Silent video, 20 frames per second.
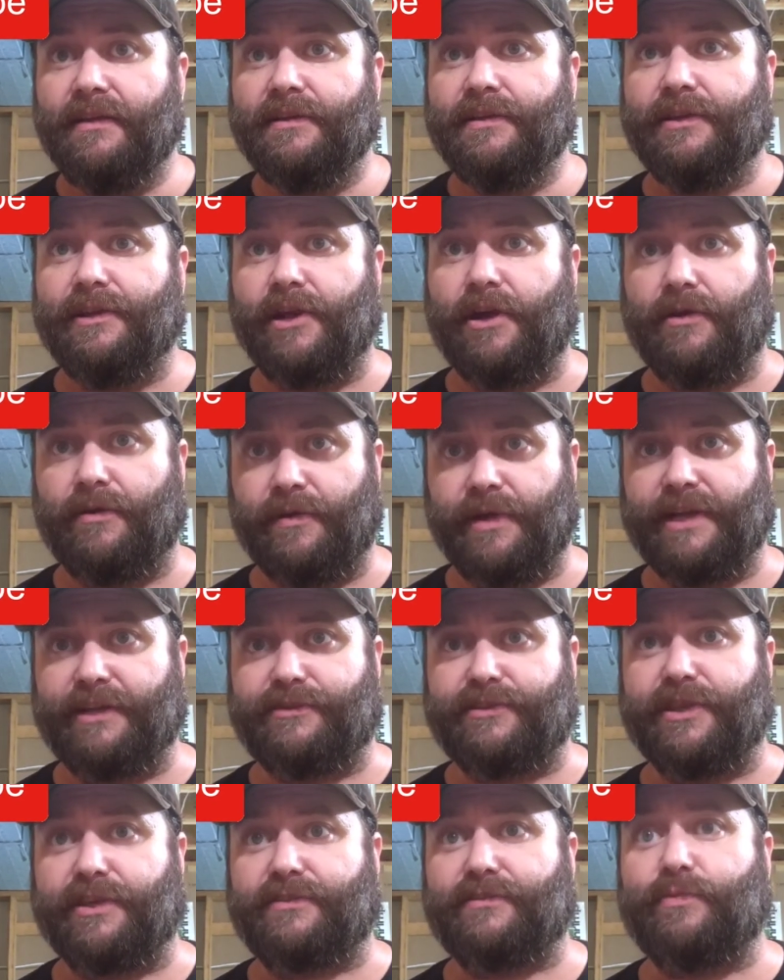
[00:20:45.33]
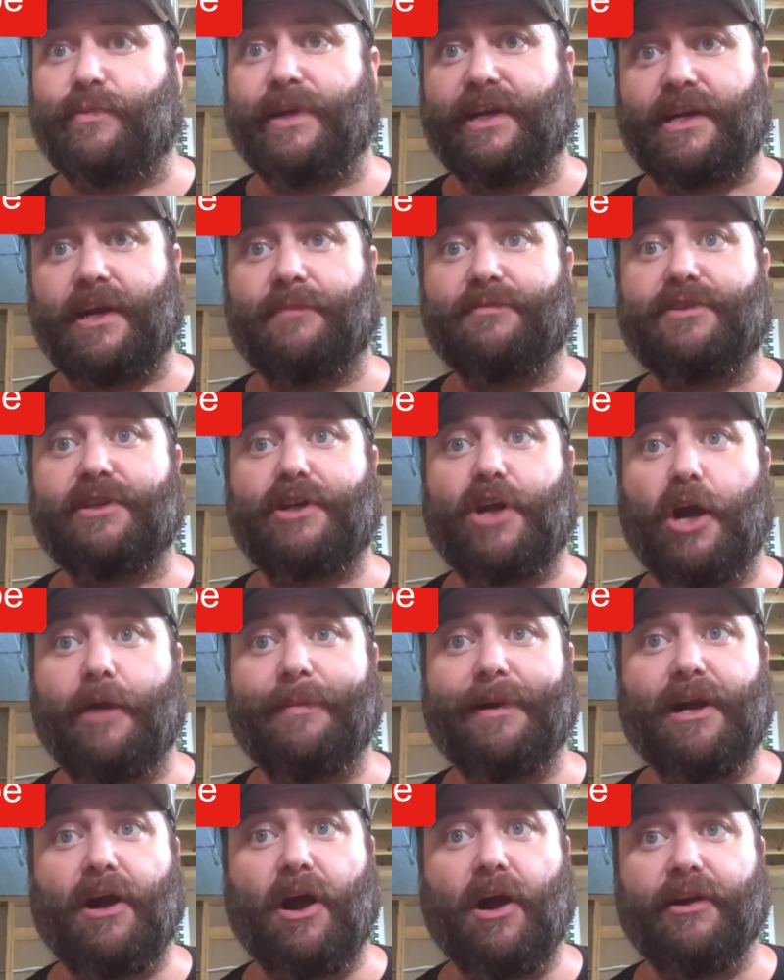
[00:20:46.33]
You know, it's just when it comes to
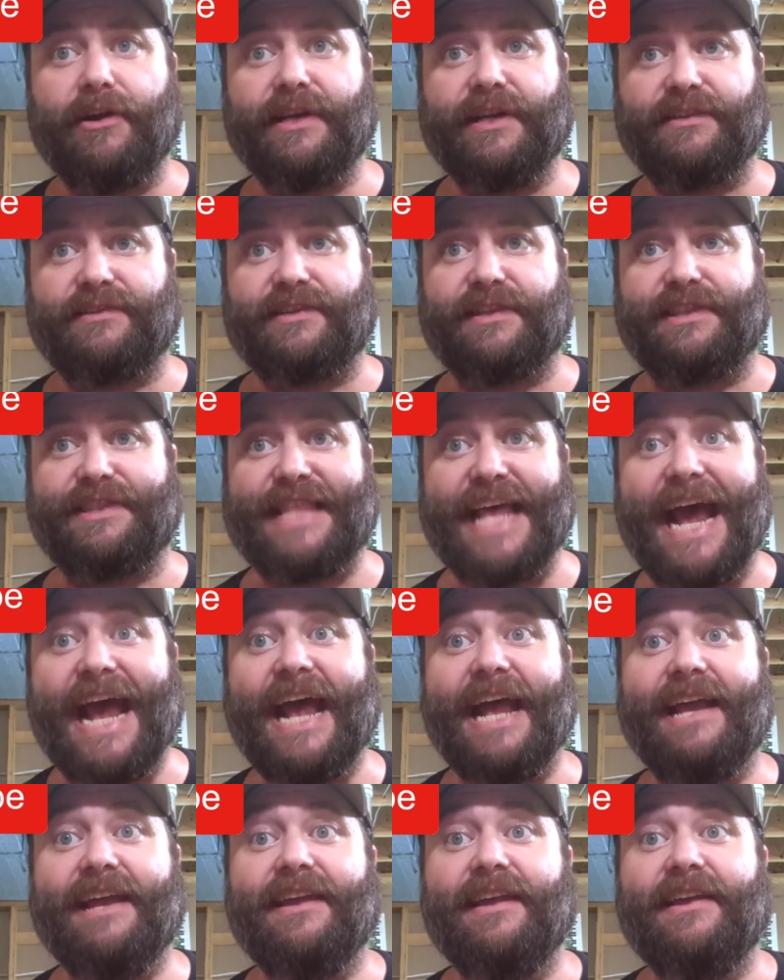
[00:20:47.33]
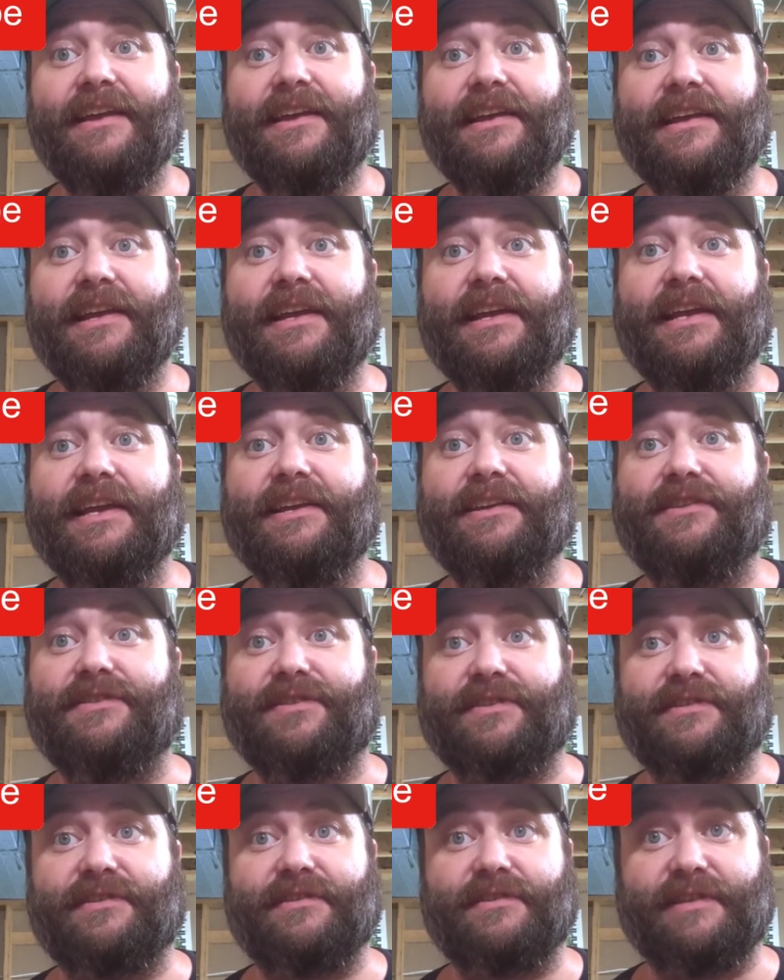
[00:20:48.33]
carbonate hardness, that
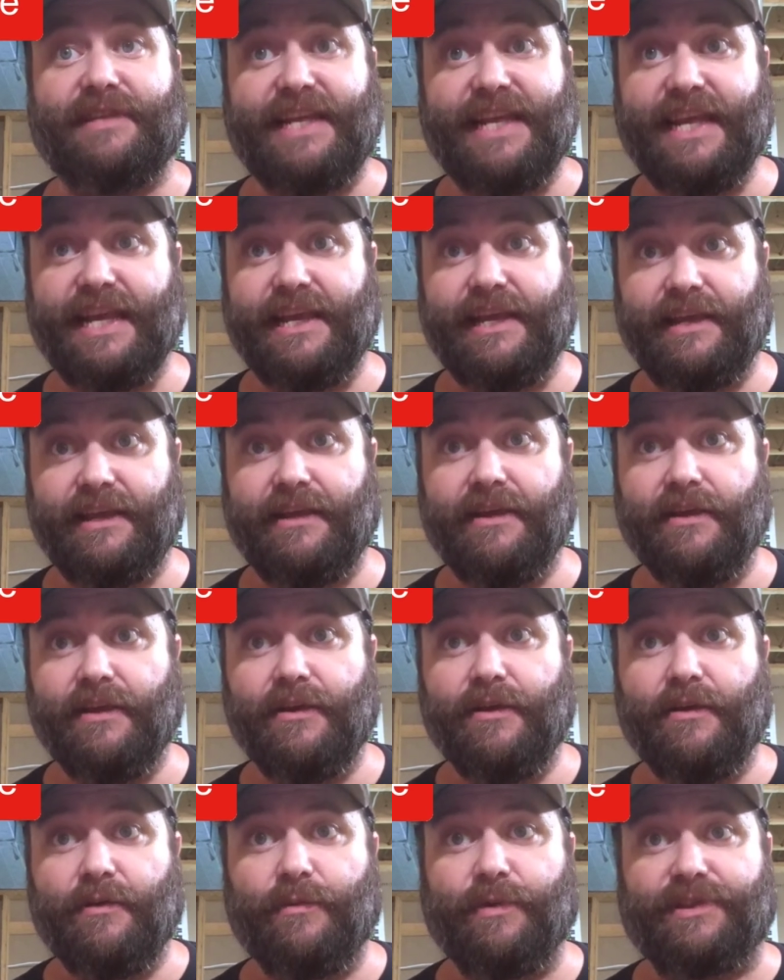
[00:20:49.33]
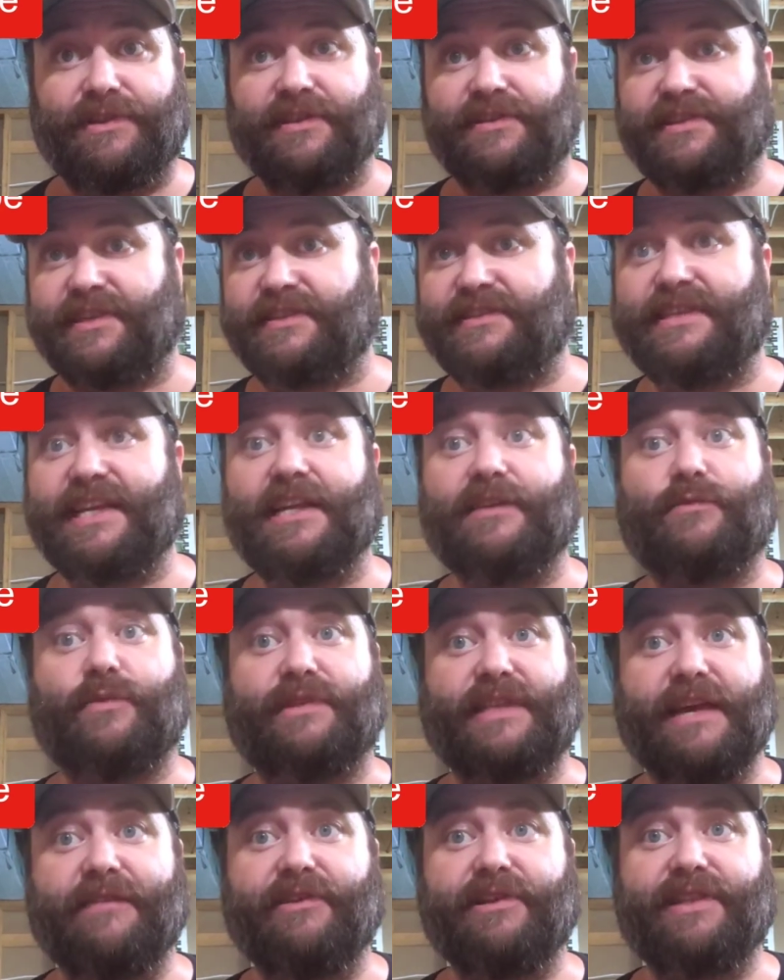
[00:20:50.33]
is key with the success
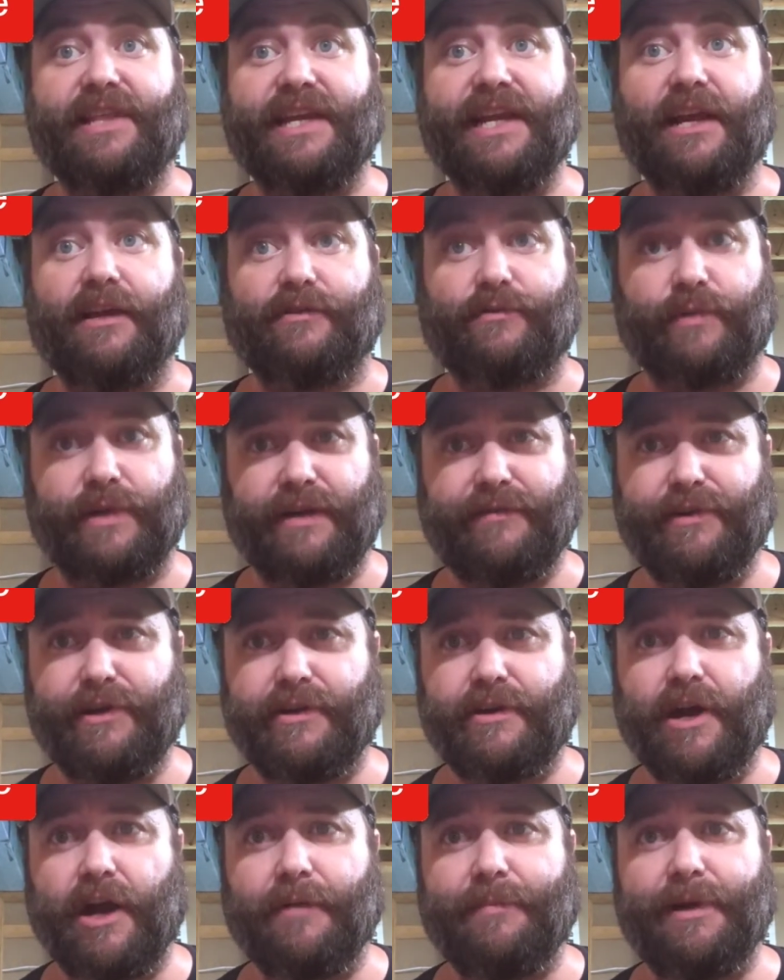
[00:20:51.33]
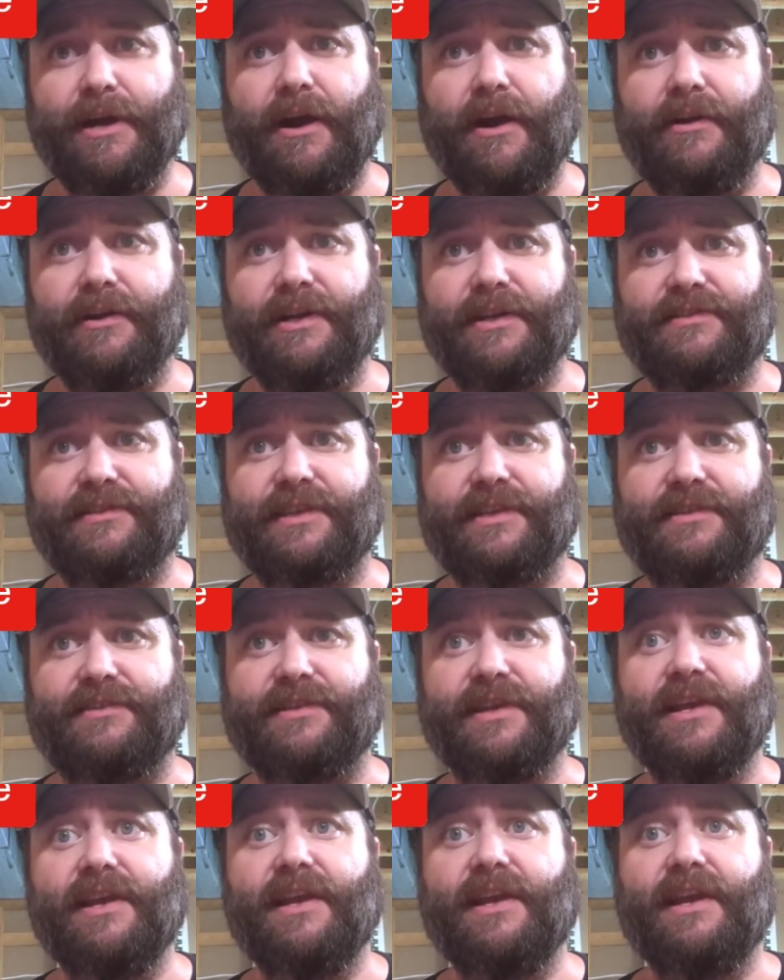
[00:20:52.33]
with everything else. Whatever your carbonate hardness
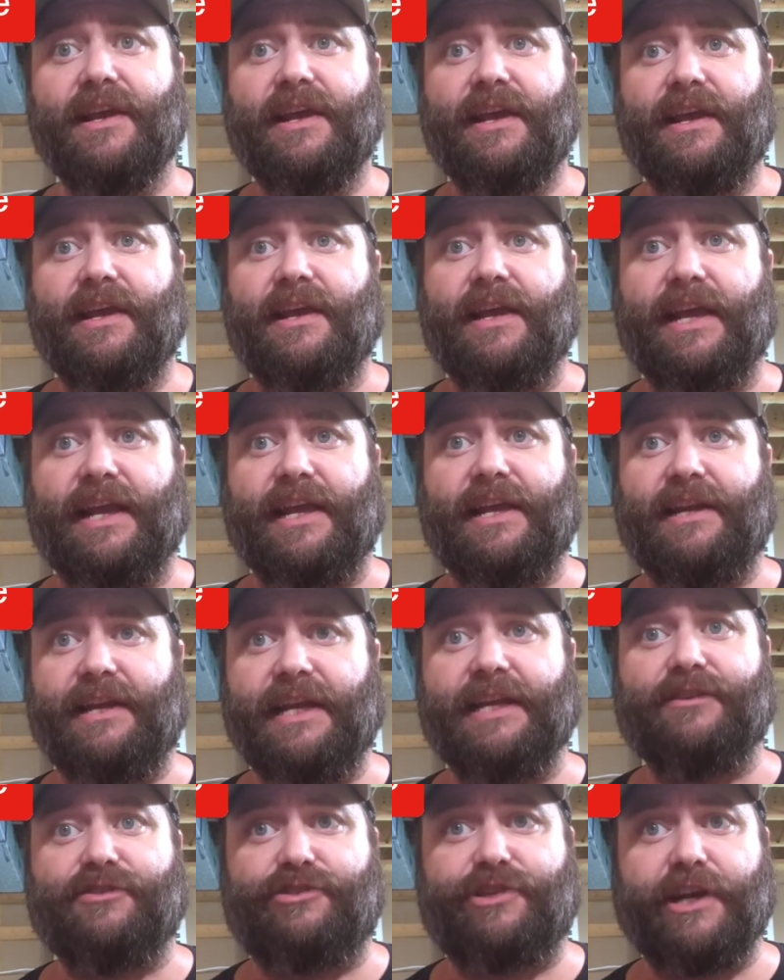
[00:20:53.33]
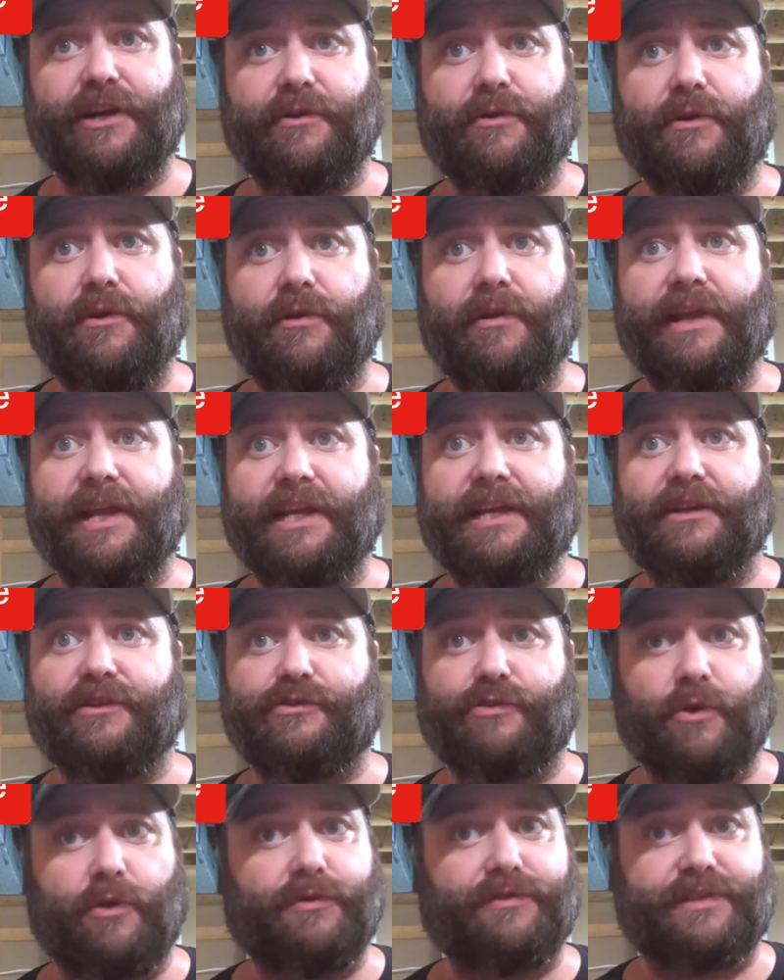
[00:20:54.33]
is, it in general, it
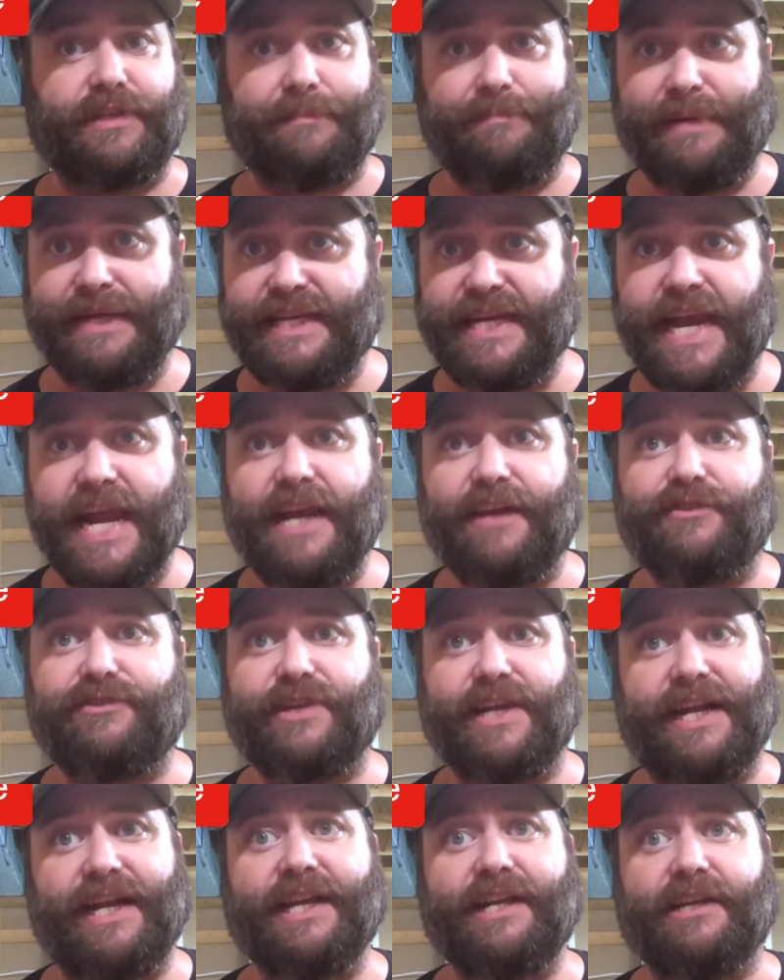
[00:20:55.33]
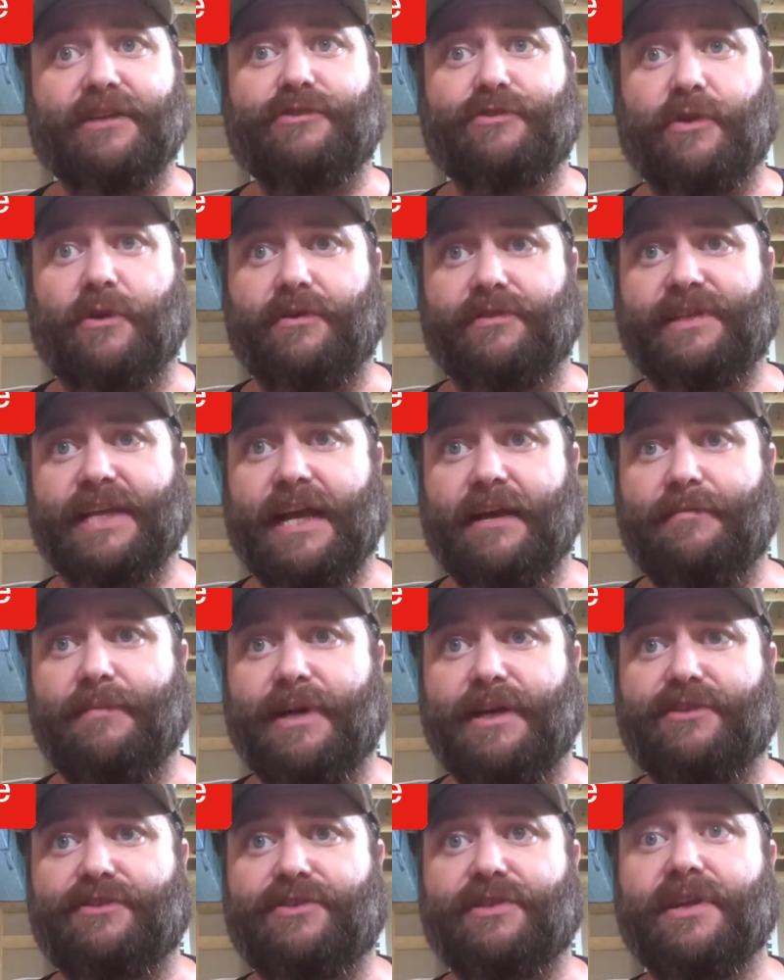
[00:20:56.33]
controls the pH and it controls how
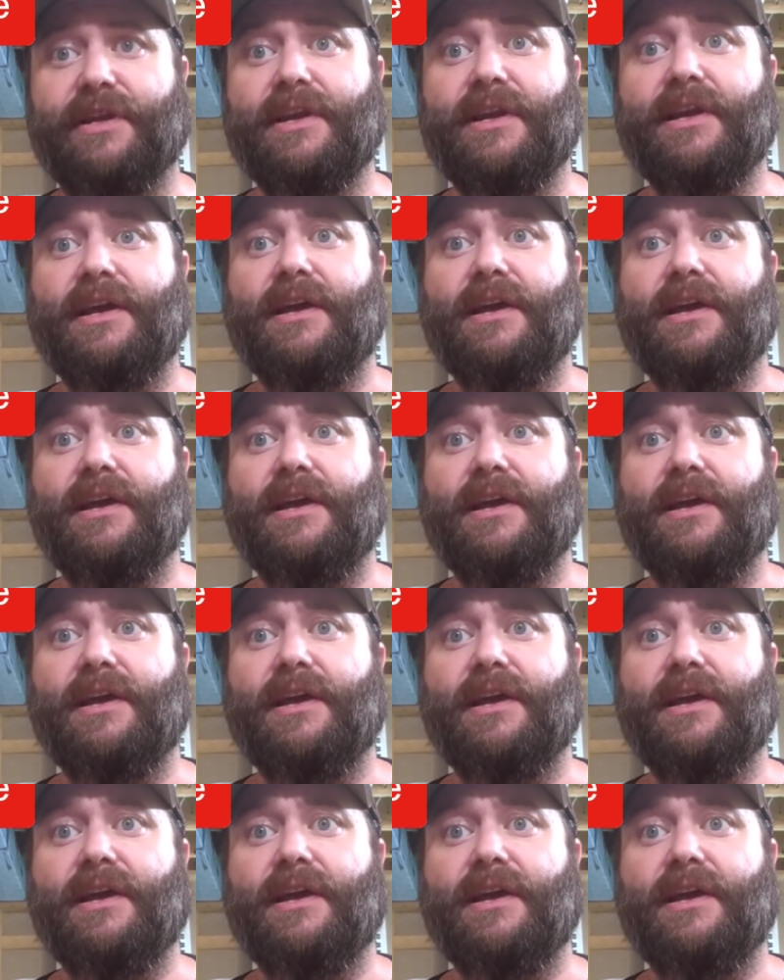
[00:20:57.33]
much